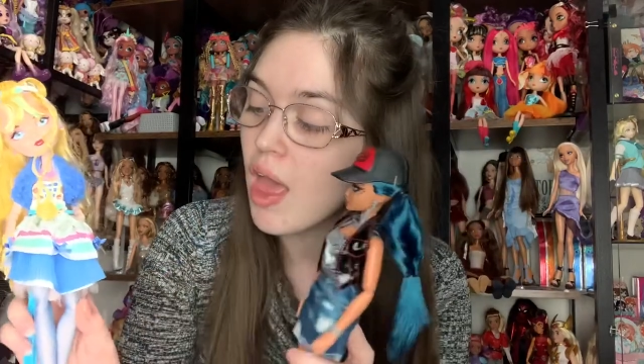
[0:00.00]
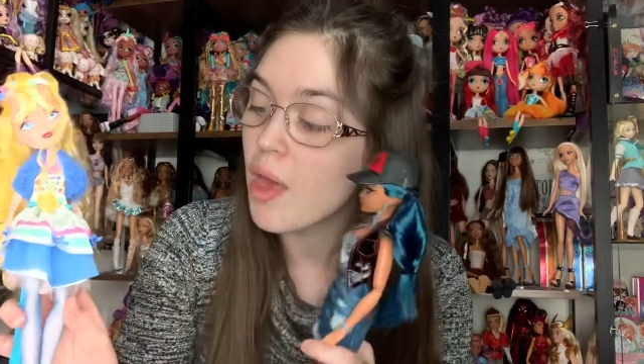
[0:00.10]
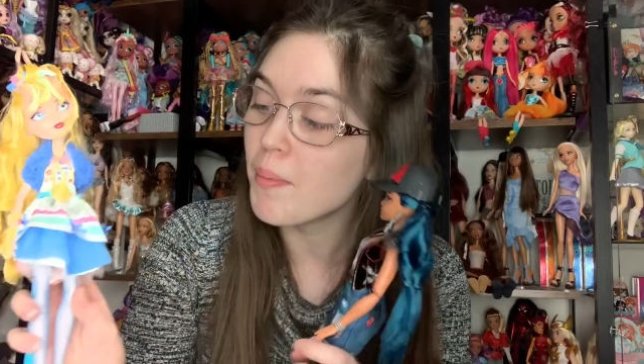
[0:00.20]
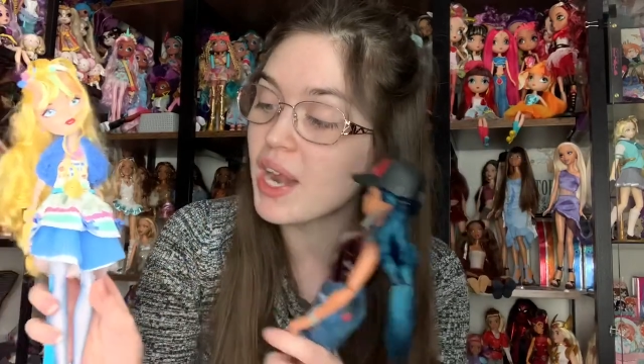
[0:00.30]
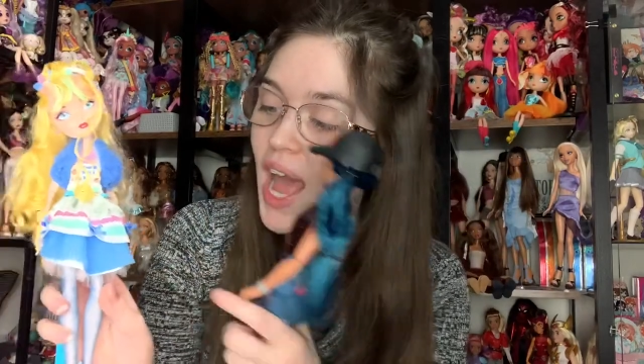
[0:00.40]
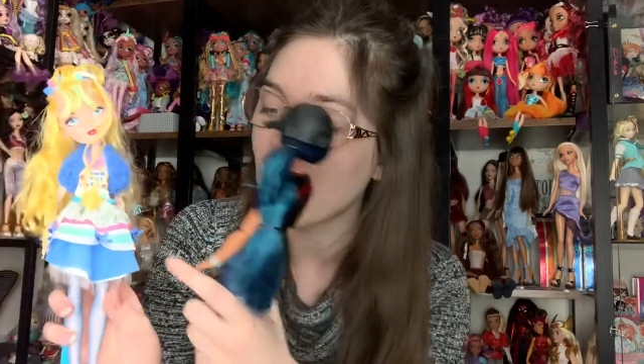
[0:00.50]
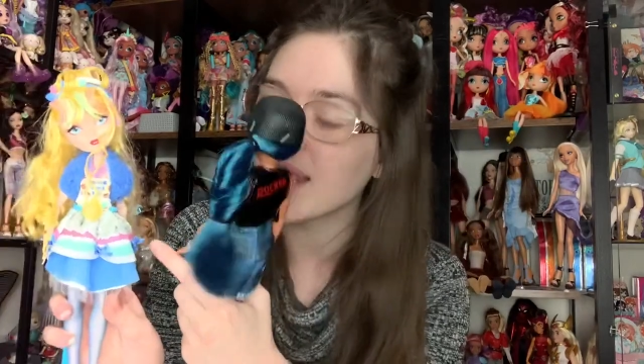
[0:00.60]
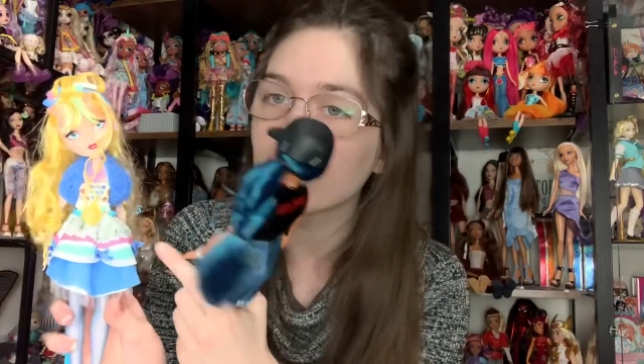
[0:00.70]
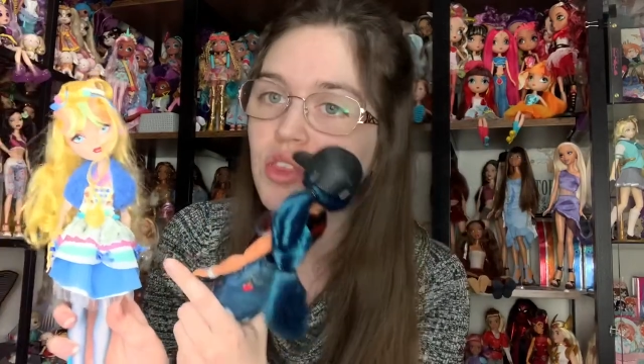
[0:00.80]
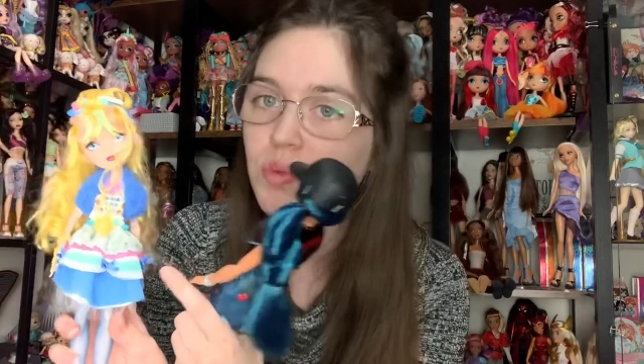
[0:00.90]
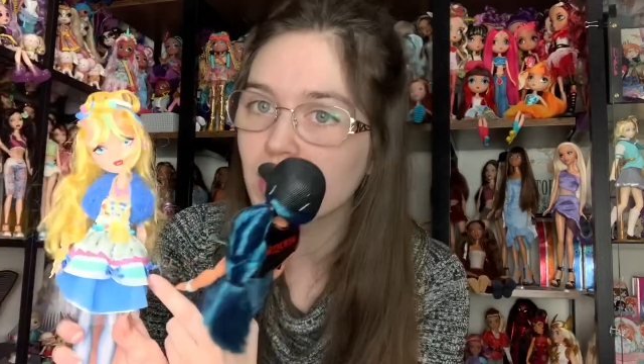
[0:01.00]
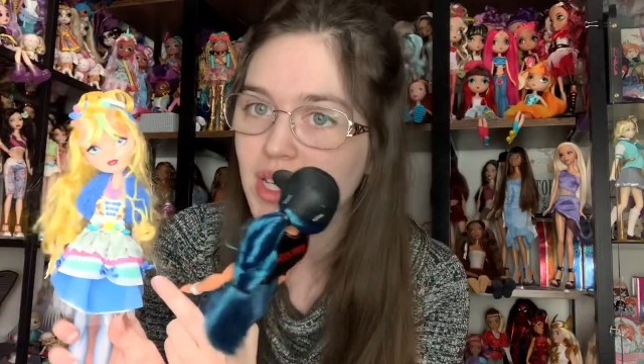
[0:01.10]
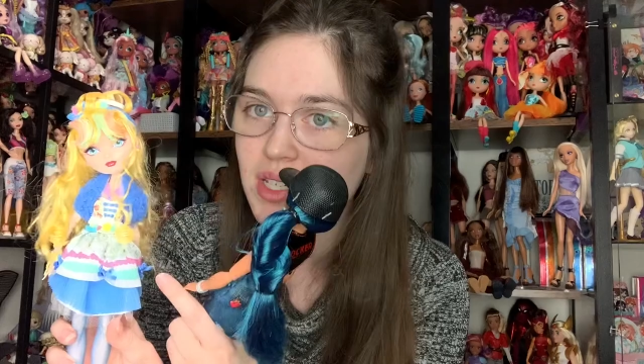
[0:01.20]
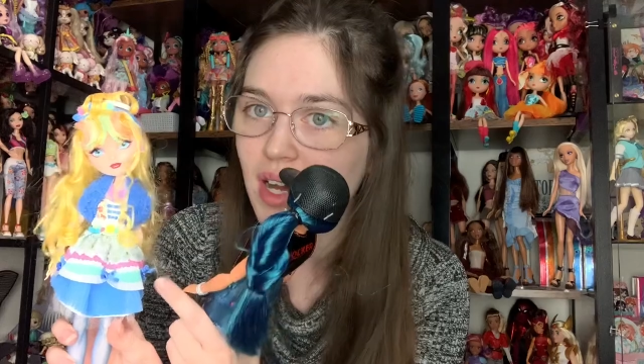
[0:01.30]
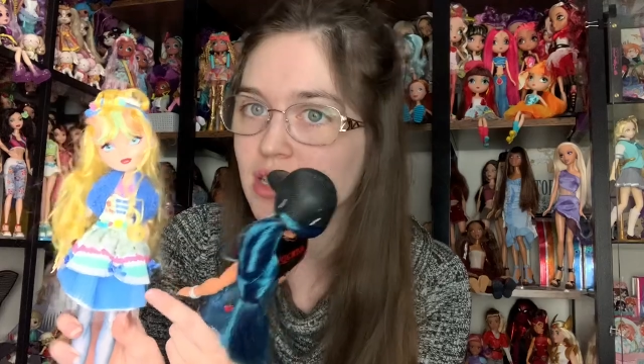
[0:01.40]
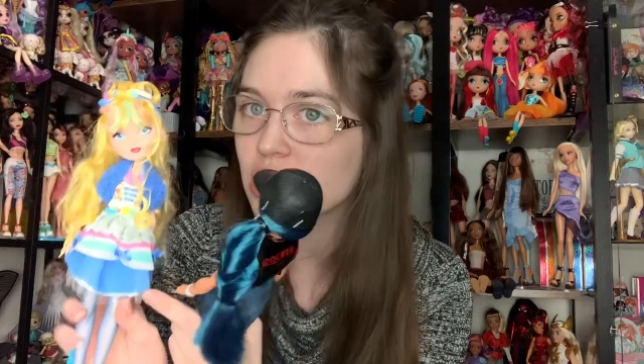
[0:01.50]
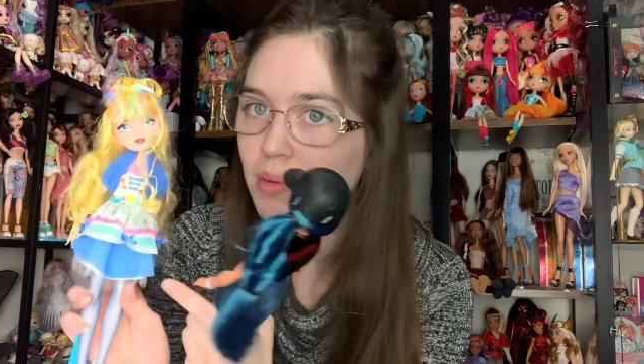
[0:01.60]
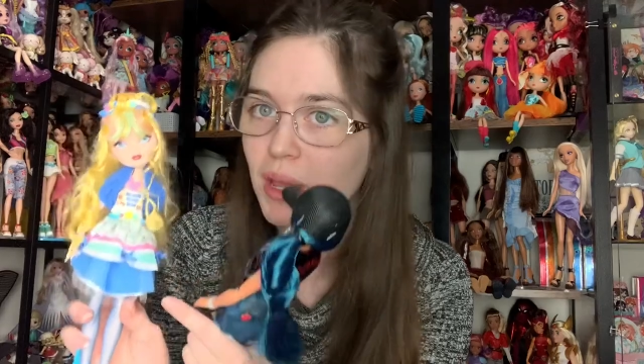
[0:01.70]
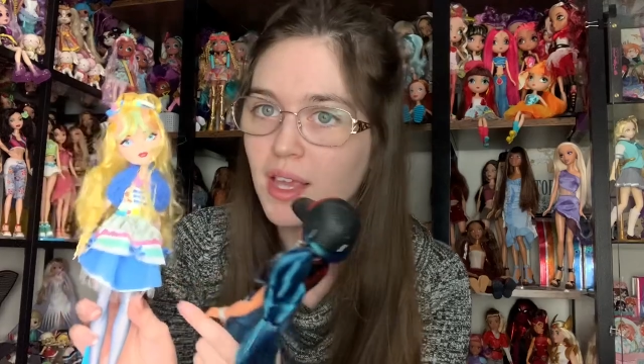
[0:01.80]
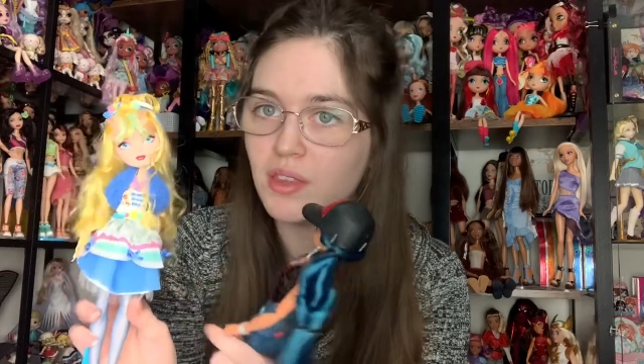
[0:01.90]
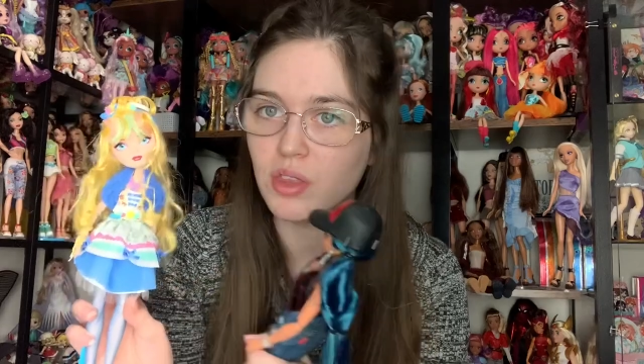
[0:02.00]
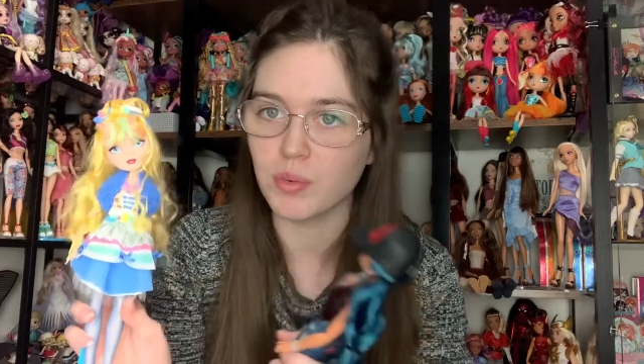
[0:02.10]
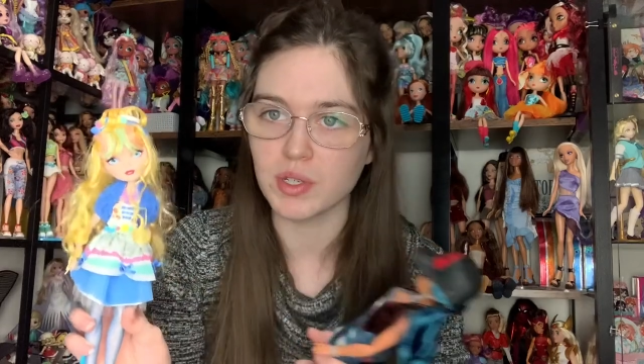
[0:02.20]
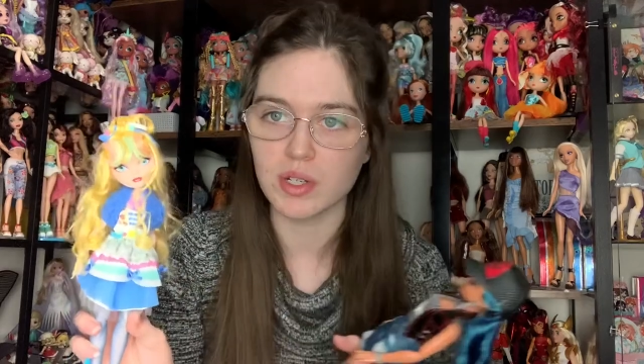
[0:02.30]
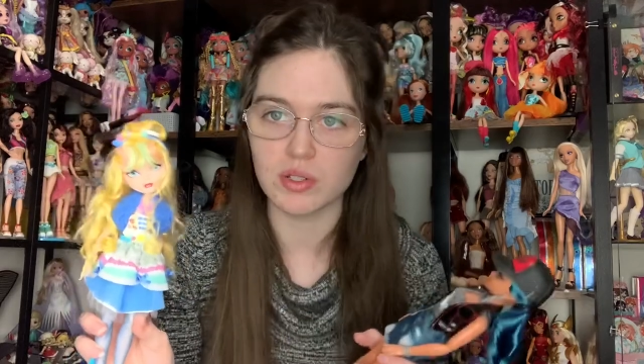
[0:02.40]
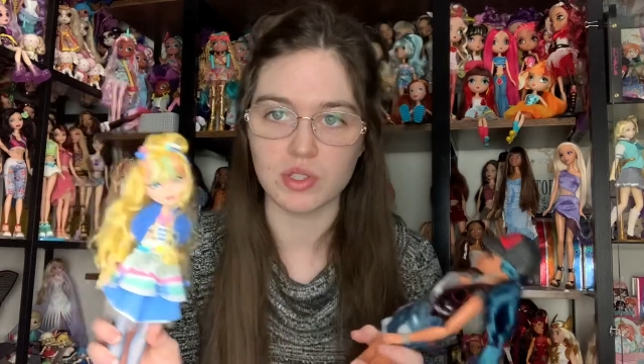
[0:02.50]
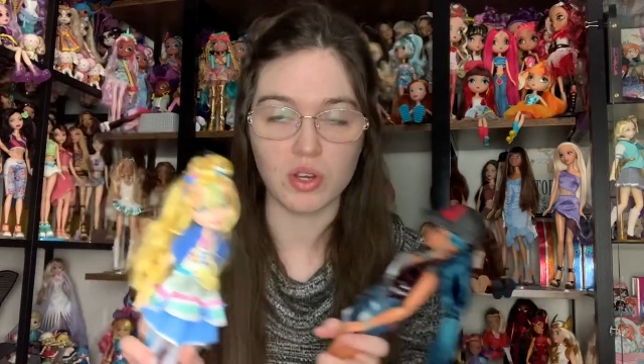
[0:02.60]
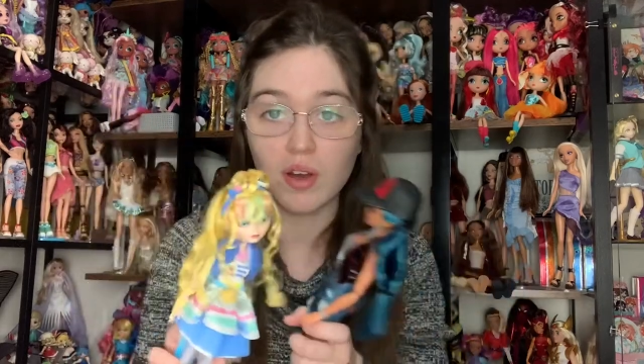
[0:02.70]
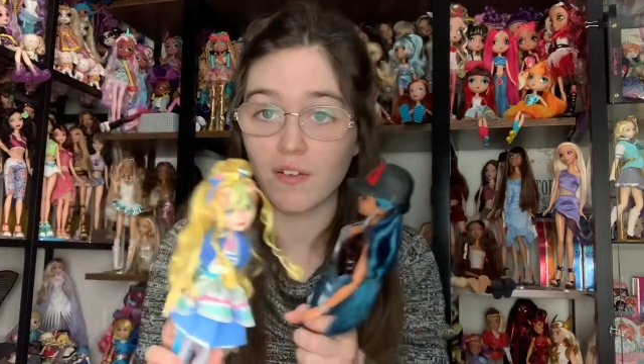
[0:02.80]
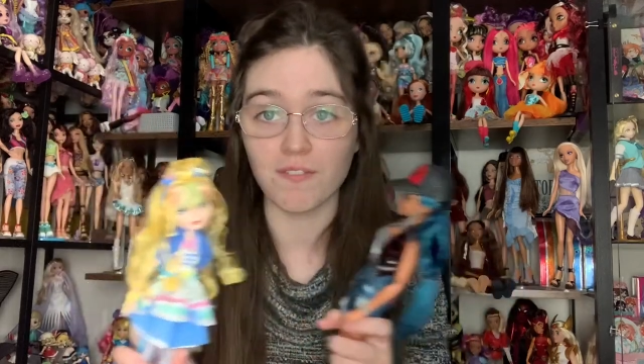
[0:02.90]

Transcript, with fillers: but adding the 3D touch and making the three-tiered skirt